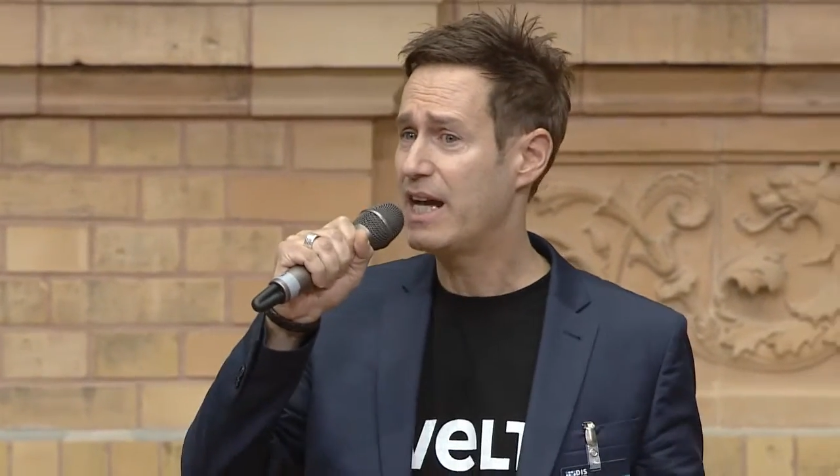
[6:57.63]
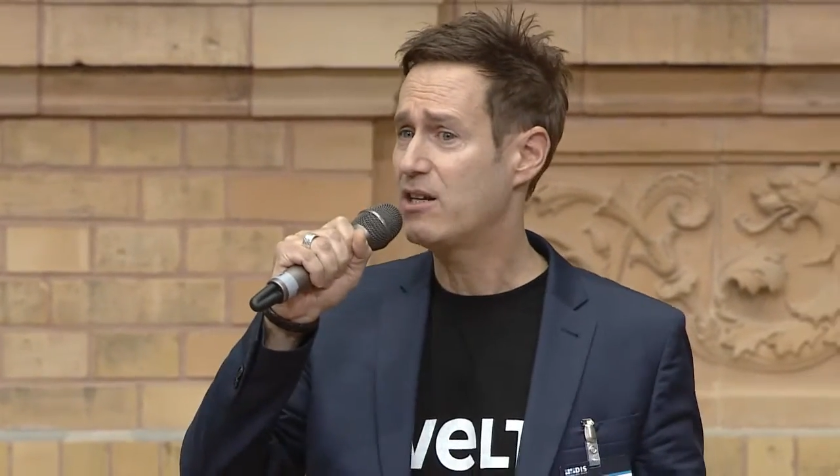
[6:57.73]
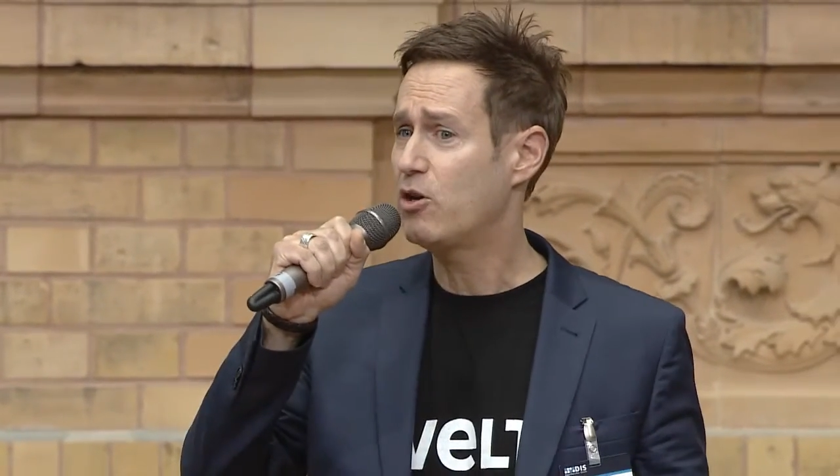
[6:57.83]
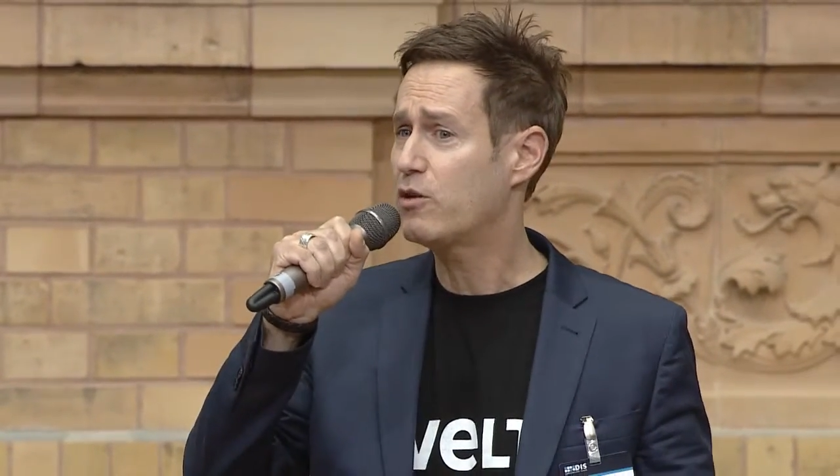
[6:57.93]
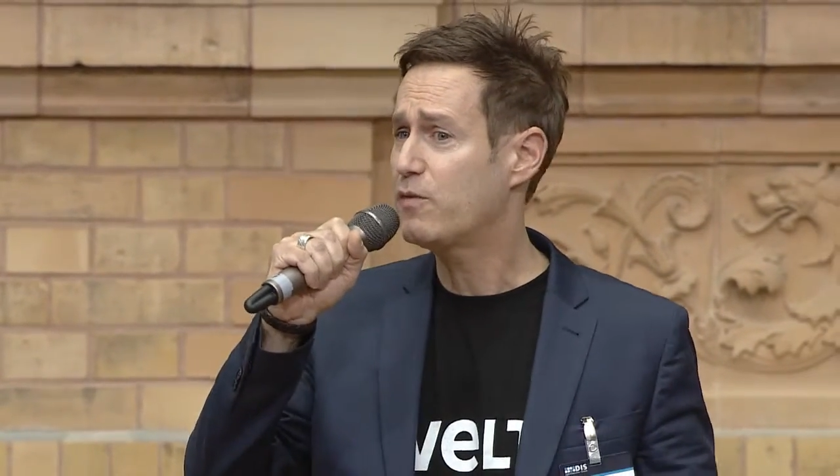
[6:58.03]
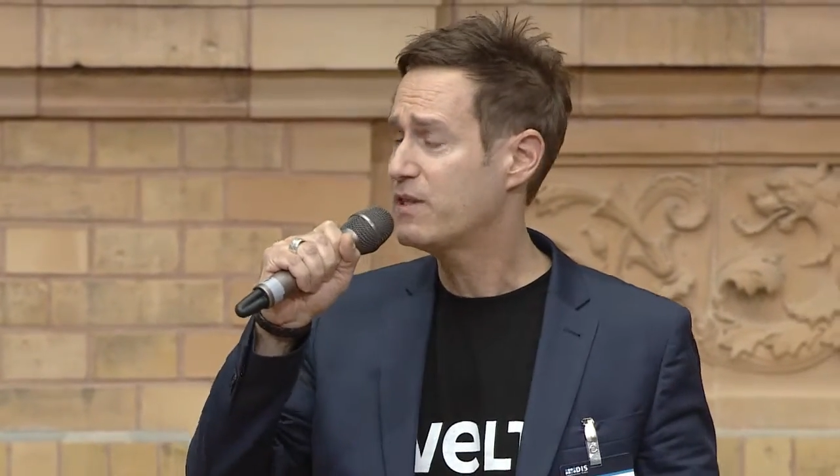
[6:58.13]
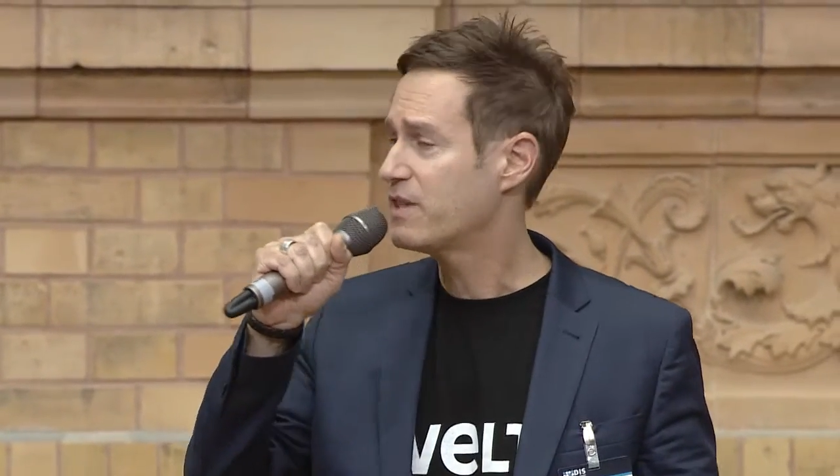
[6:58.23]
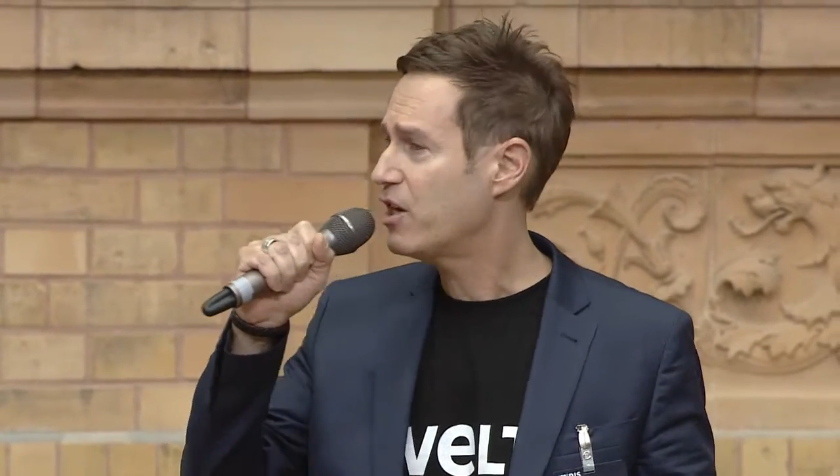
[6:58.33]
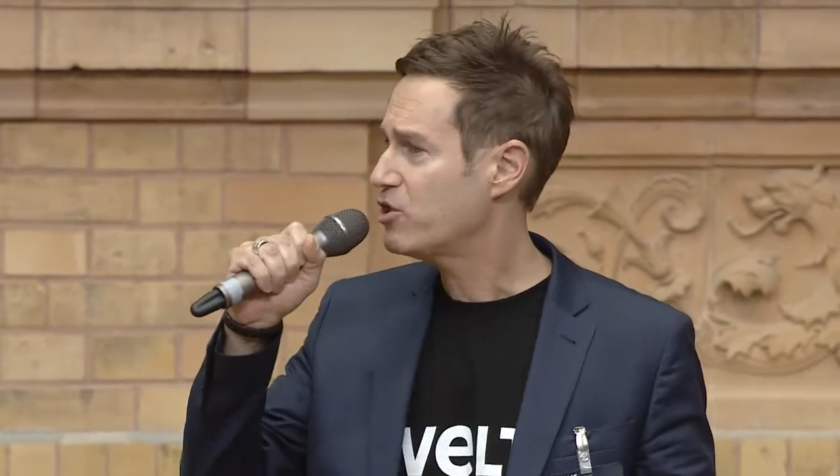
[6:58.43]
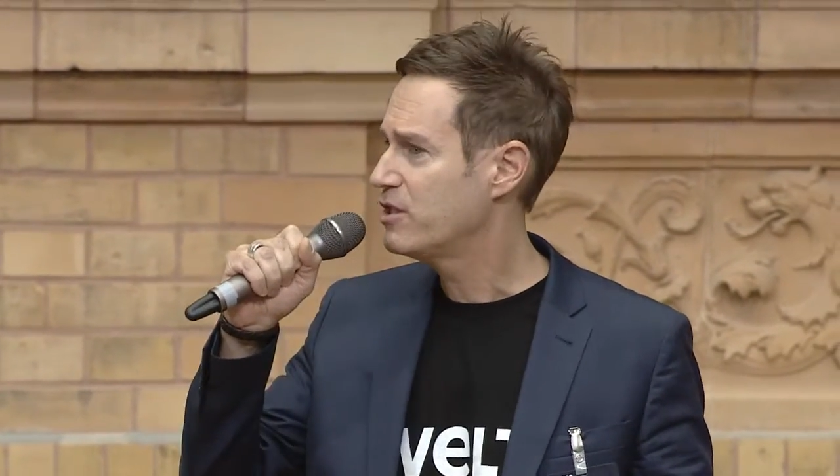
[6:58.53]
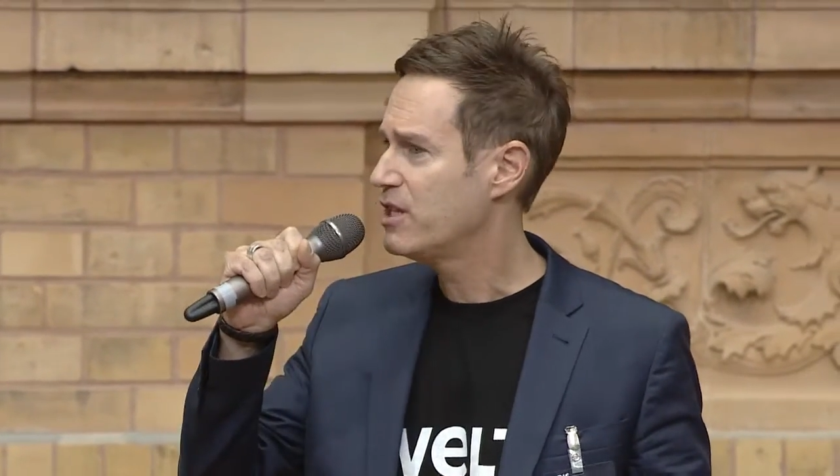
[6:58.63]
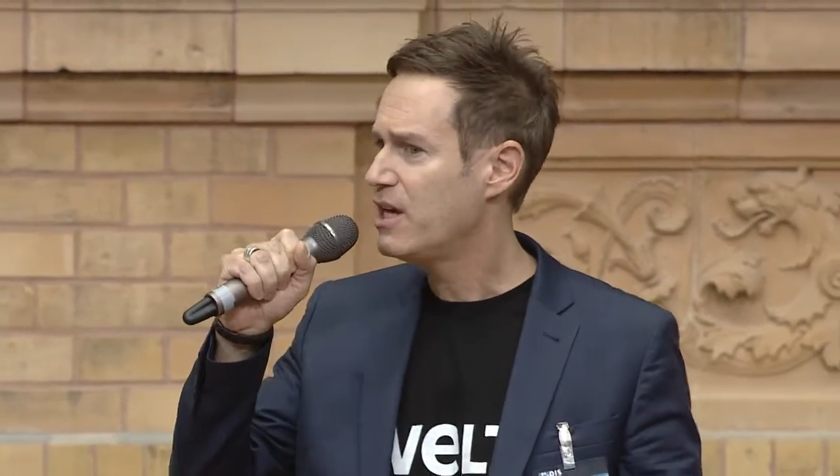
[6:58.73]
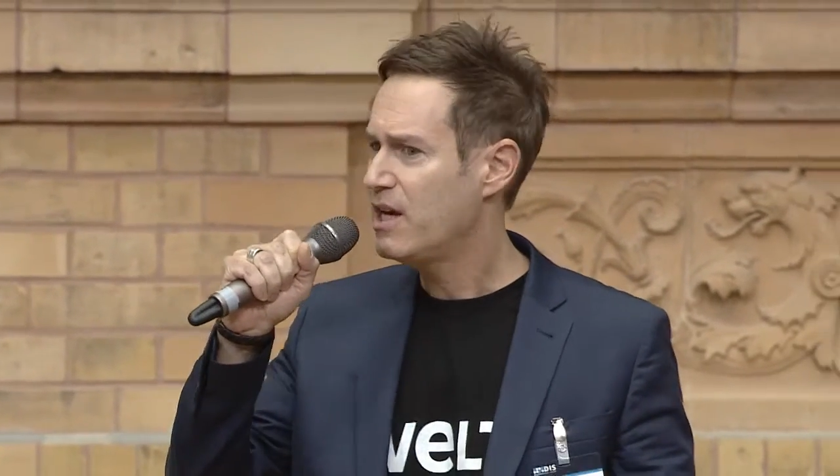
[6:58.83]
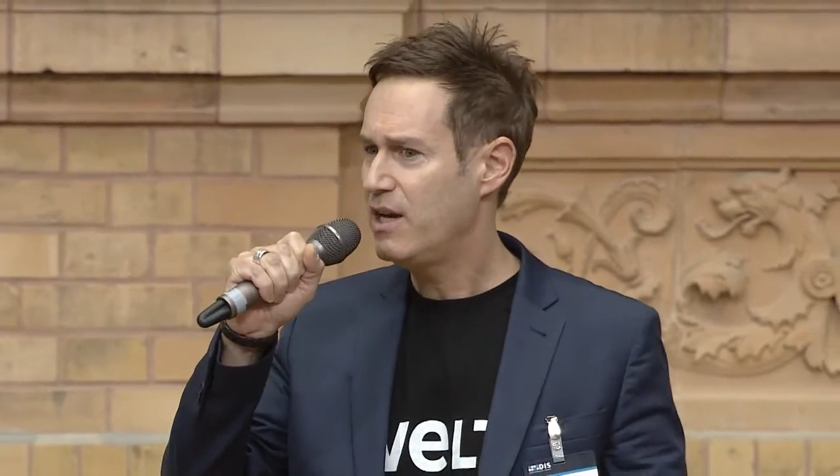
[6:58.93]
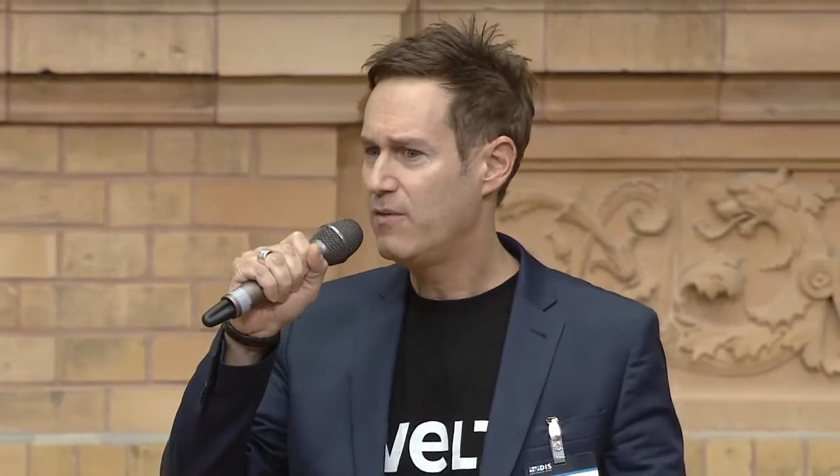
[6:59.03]
I had a lot of discussions,
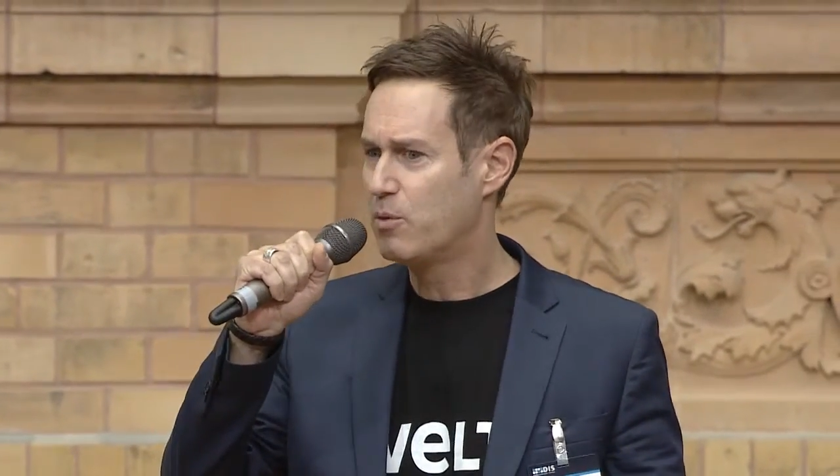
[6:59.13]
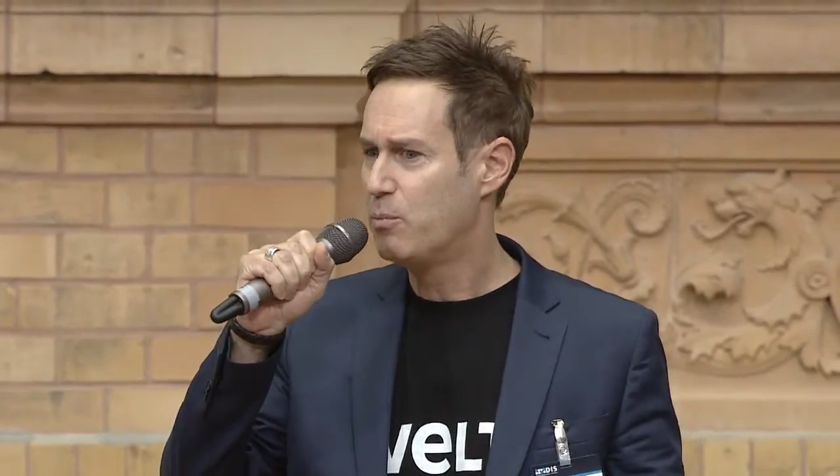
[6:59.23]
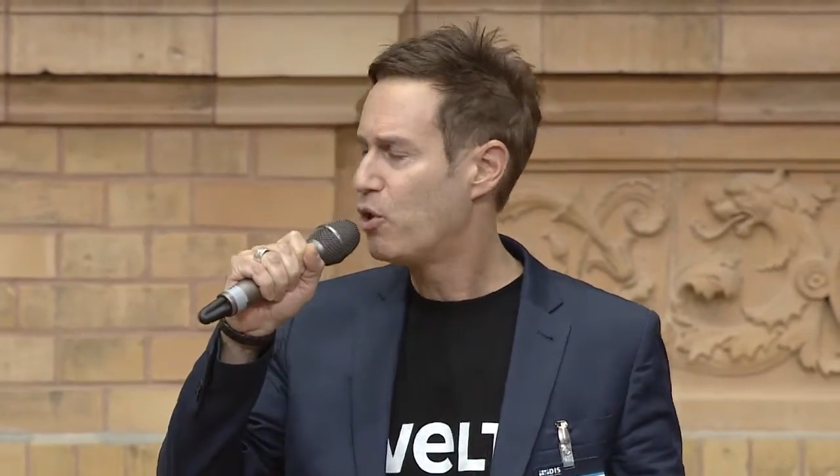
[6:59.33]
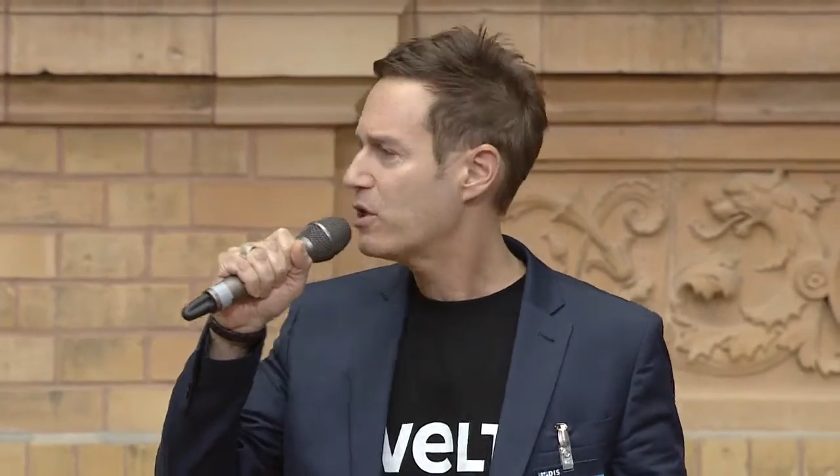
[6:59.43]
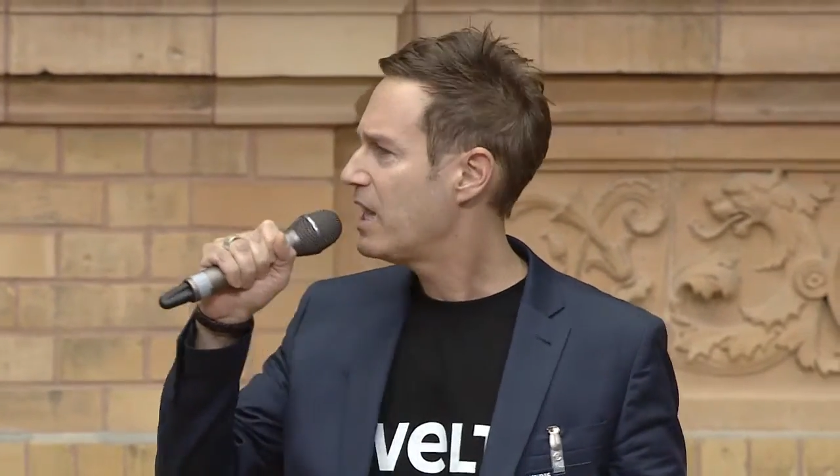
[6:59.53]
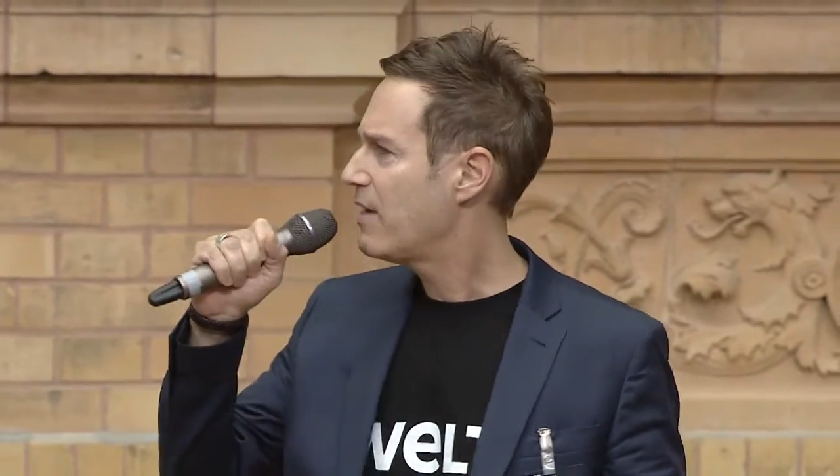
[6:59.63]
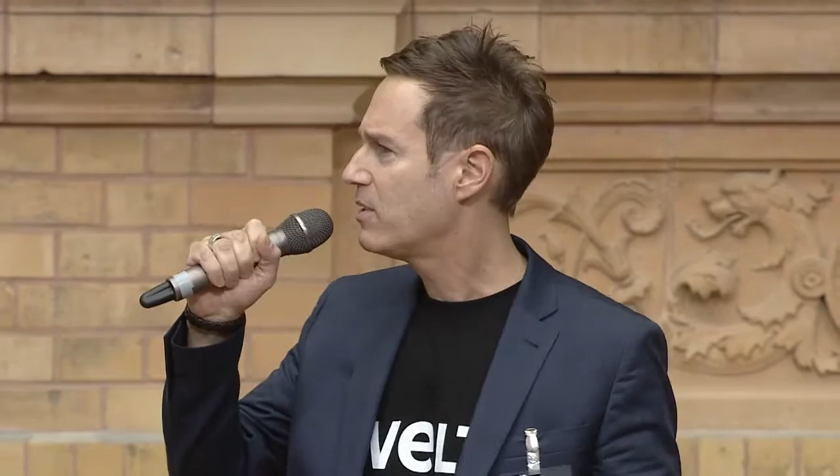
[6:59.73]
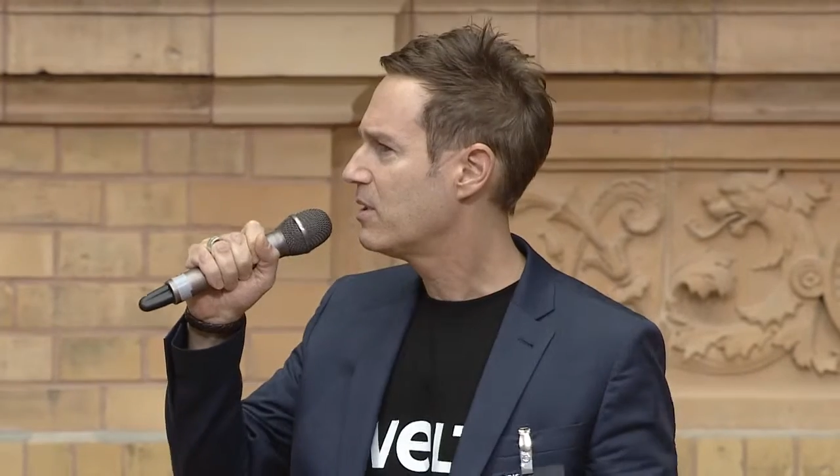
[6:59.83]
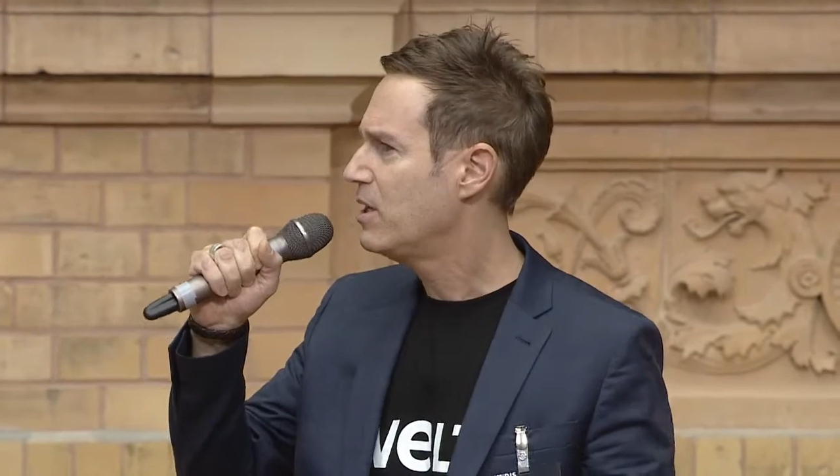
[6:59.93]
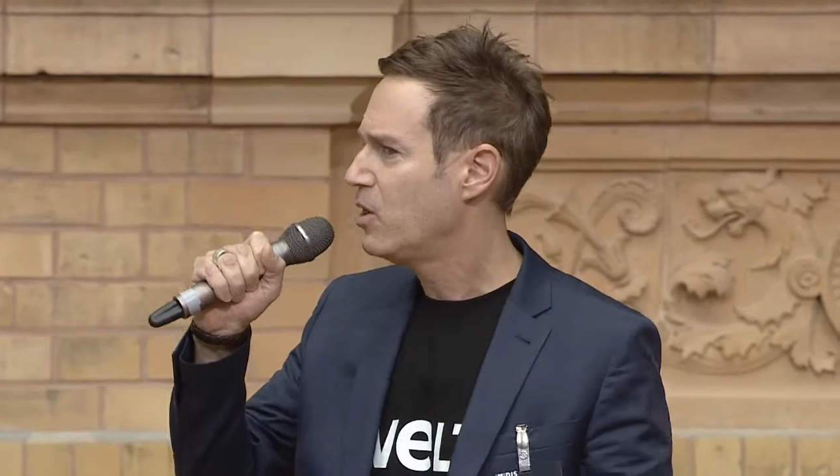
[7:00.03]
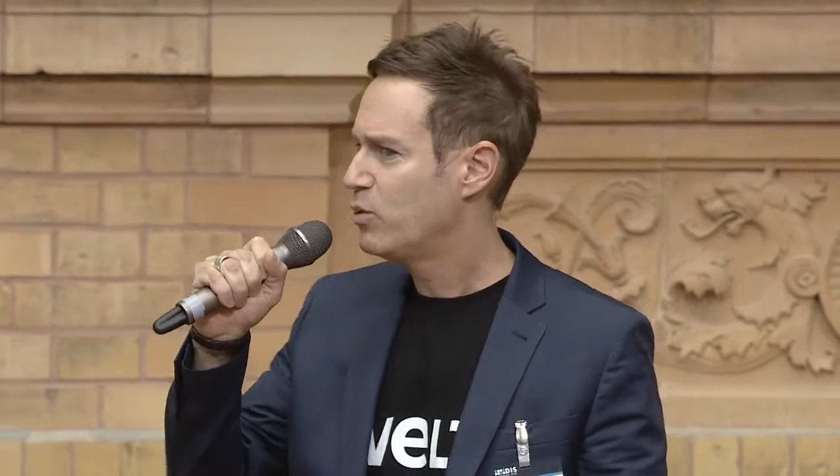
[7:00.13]
even on board level,